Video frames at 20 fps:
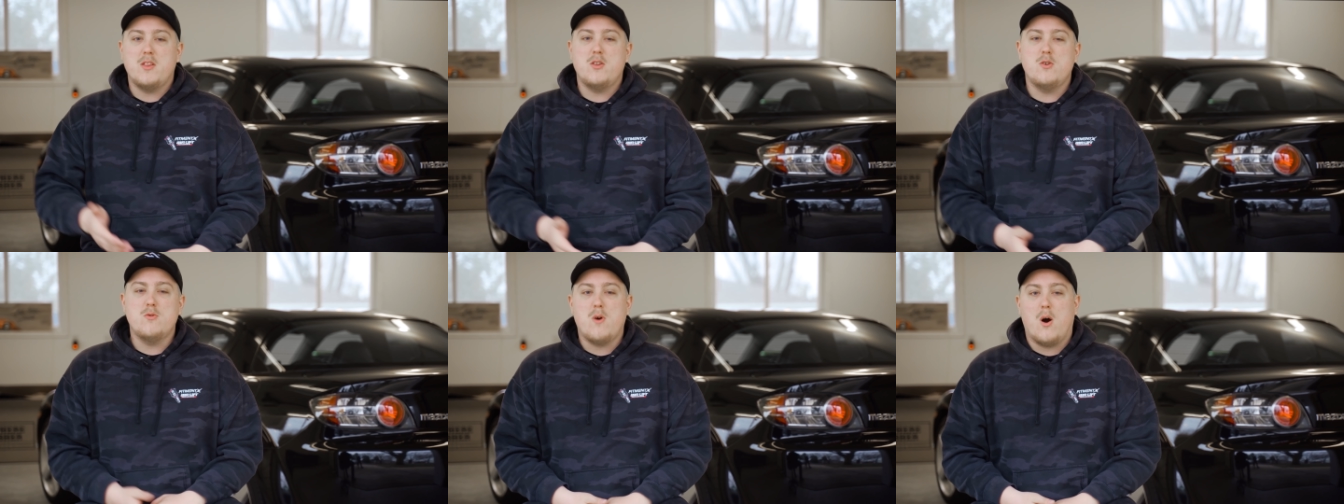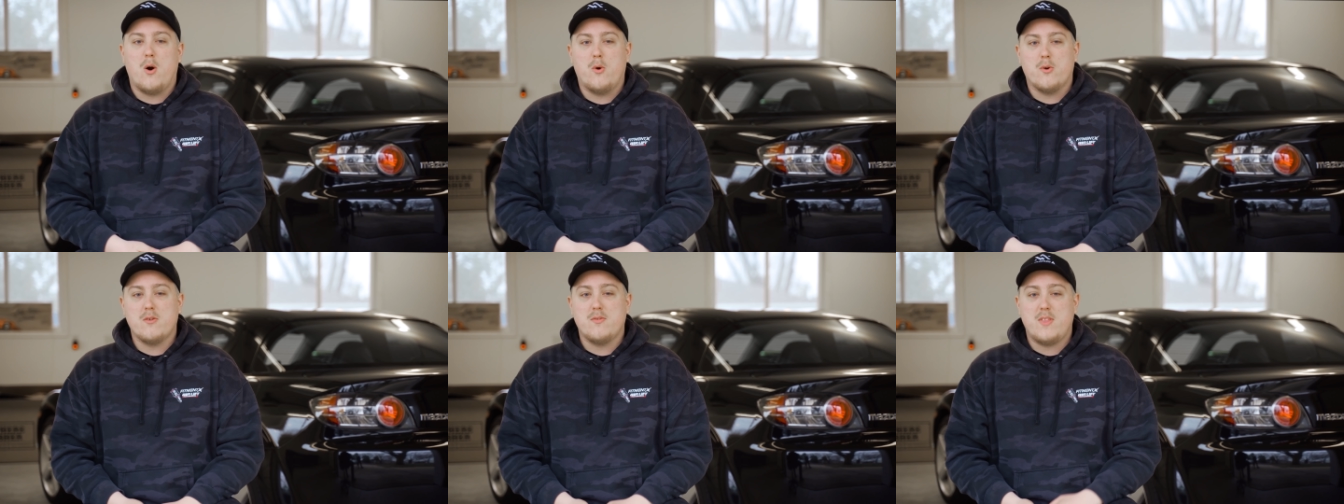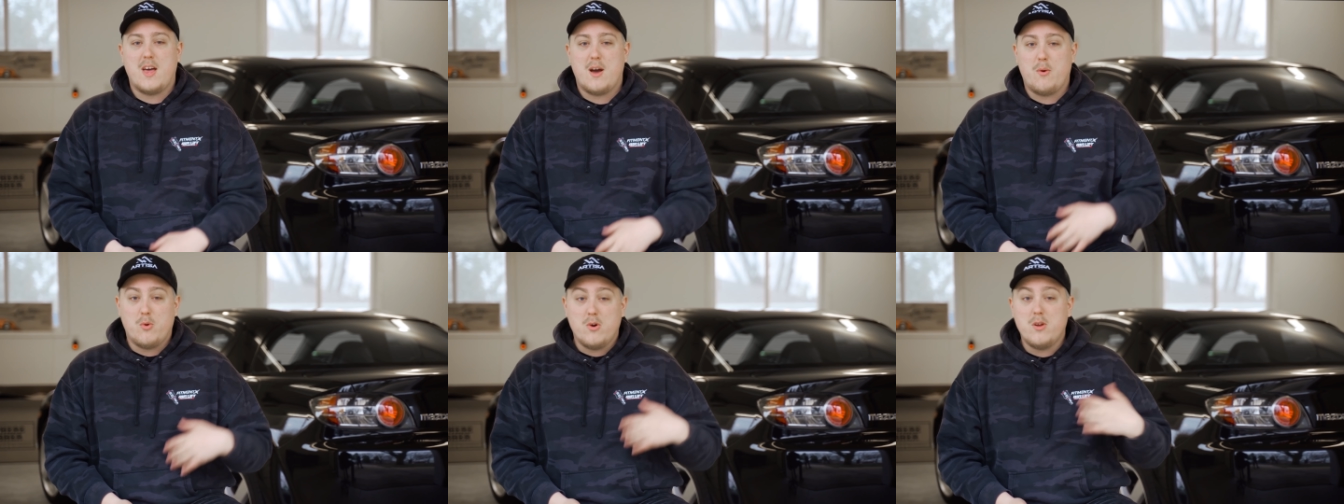and a new owner
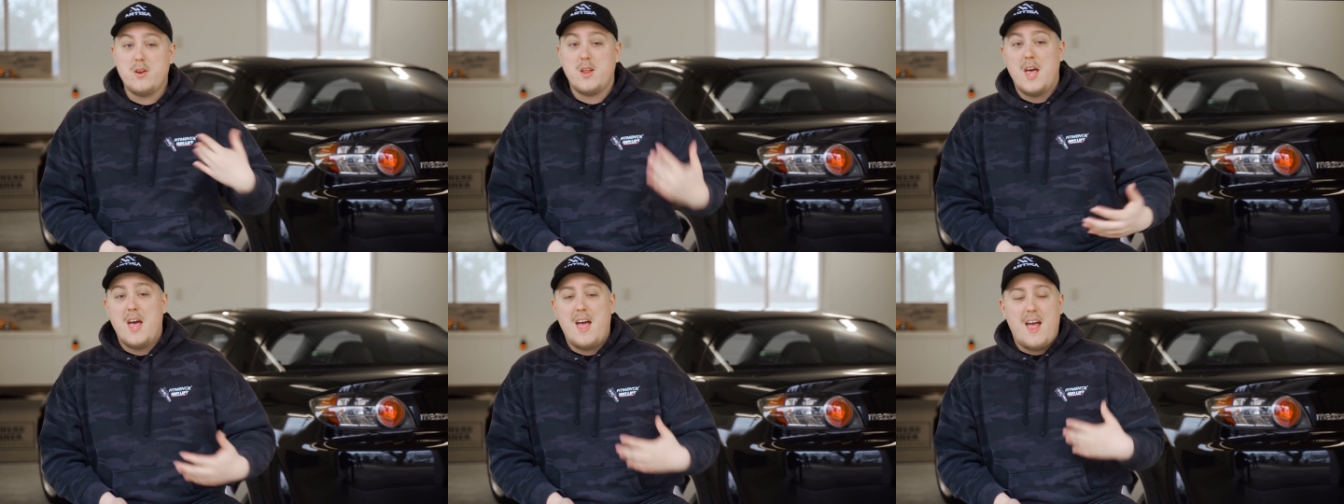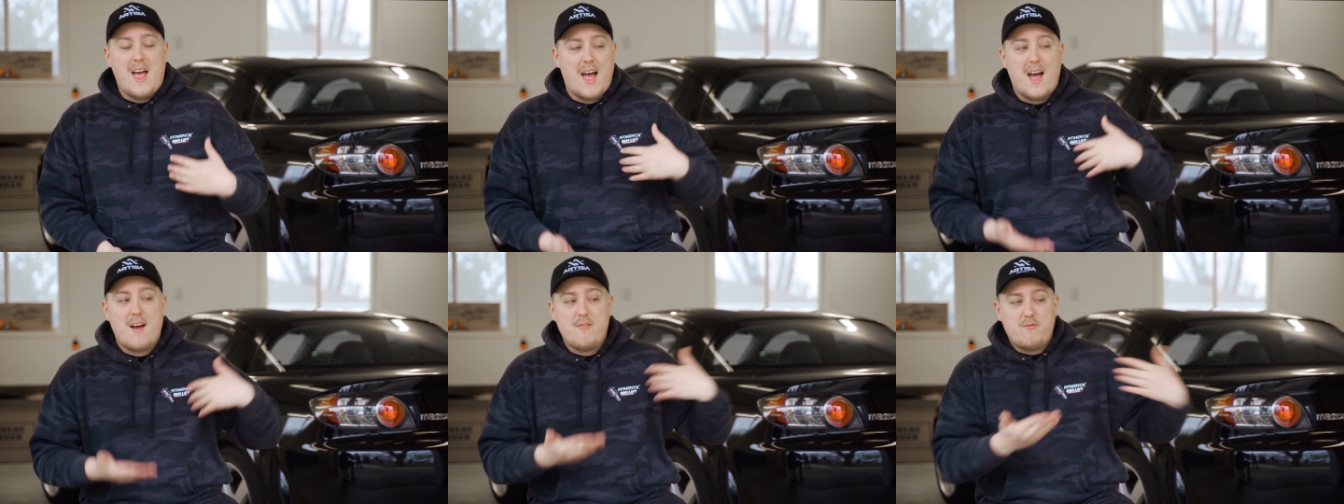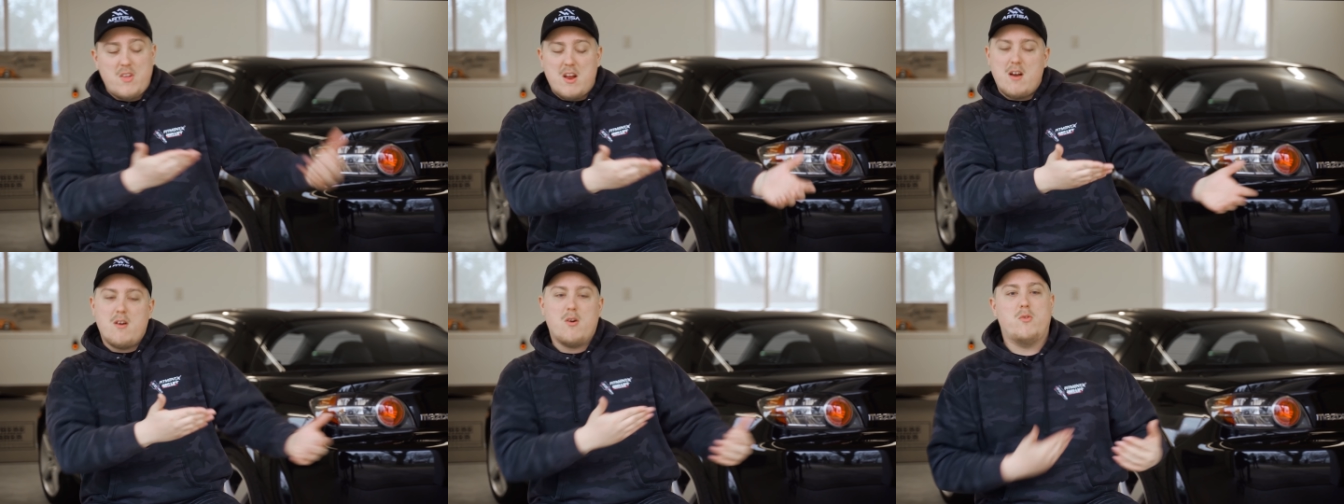that would have
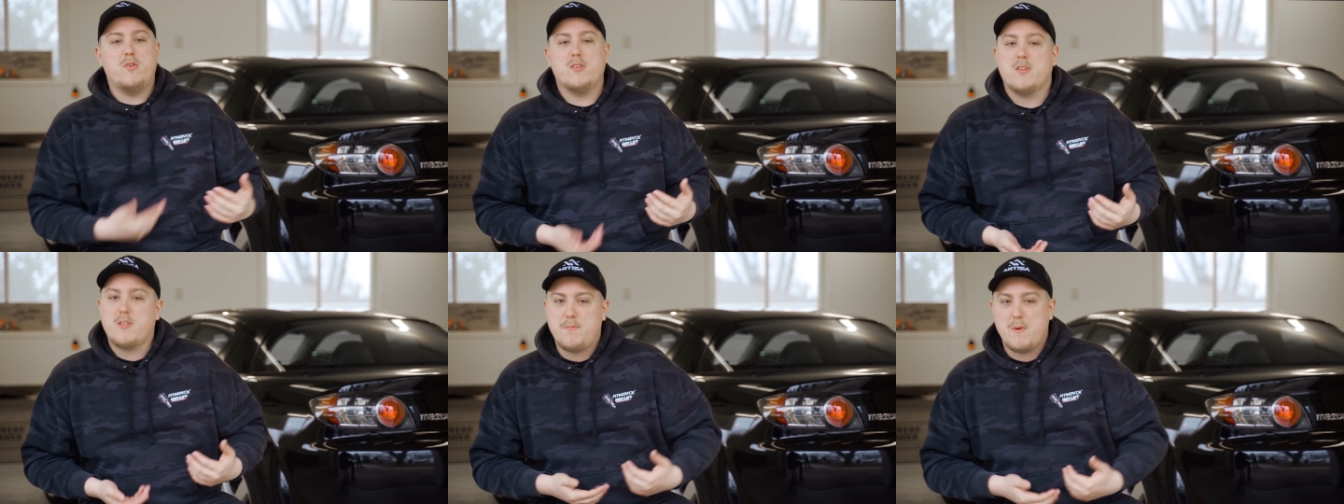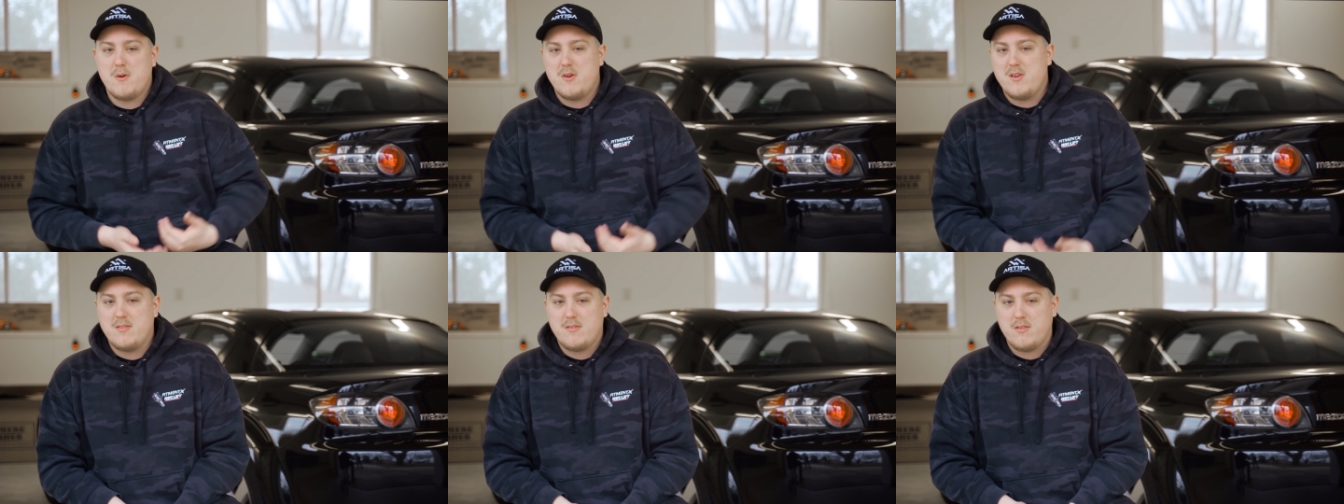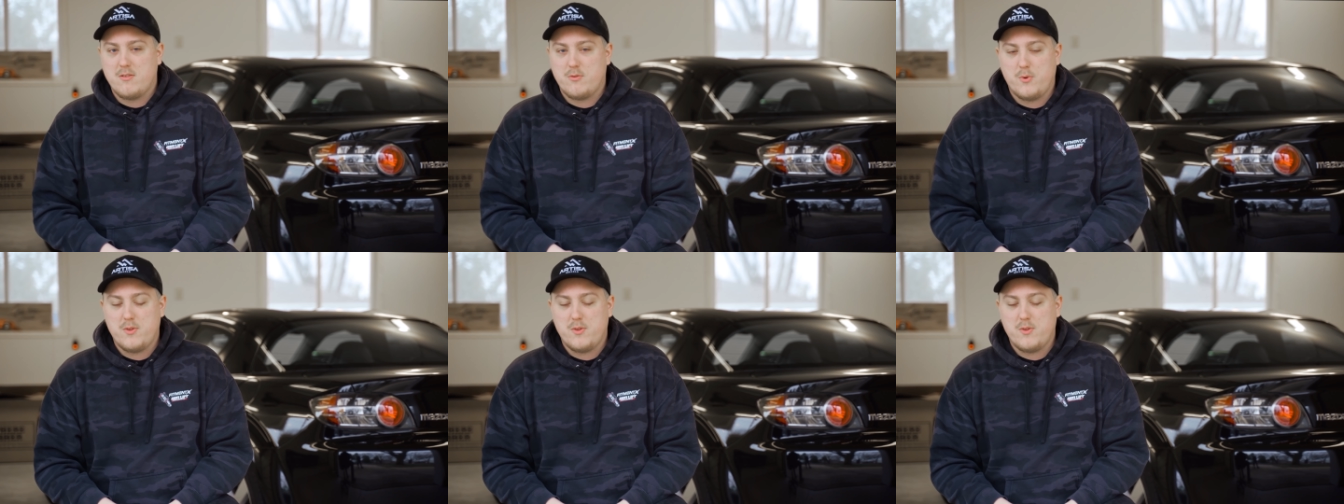their own experiences